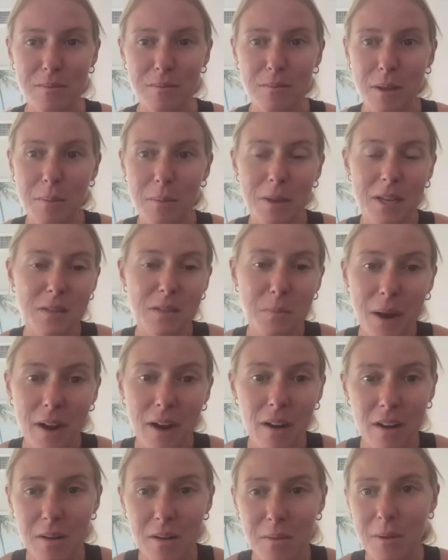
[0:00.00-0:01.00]
maybe it's
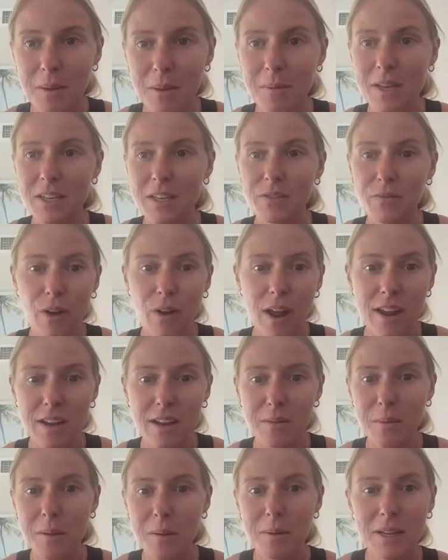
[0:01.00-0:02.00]
parent, maybe it's
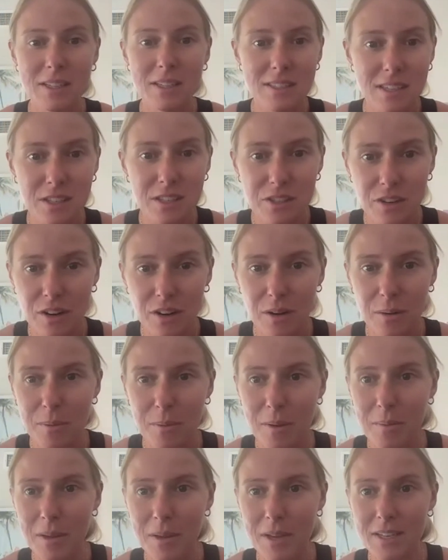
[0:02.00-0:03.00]
friend, maybe it's sister,
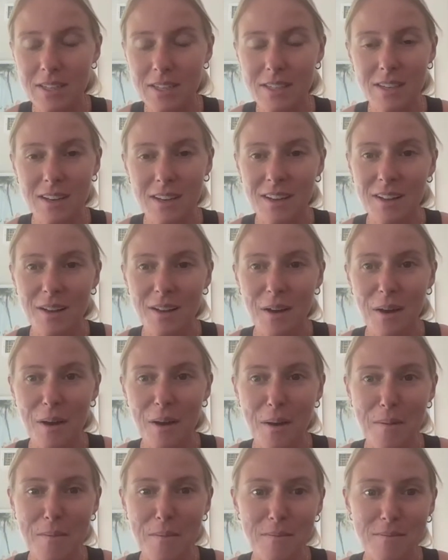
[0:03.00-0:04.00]
maybe it's
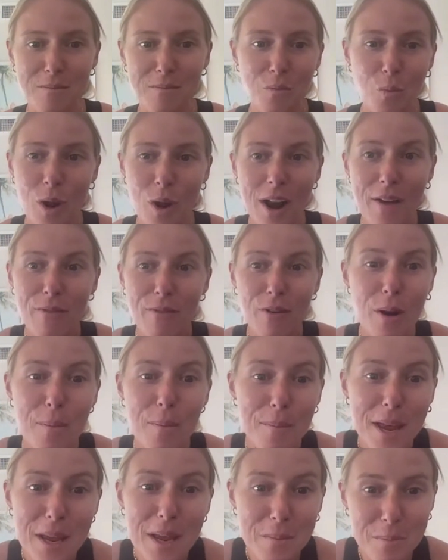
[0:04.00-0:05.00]
whatever it
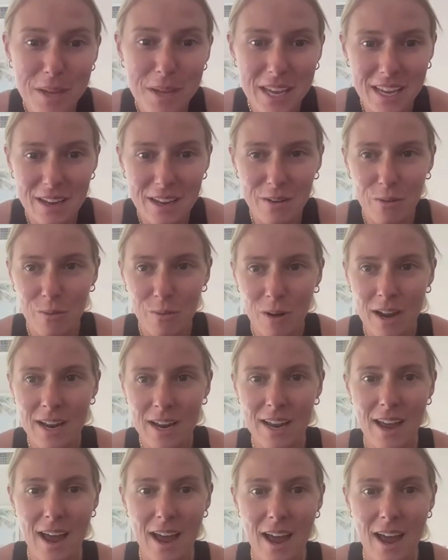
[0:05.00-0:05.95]
may be, right?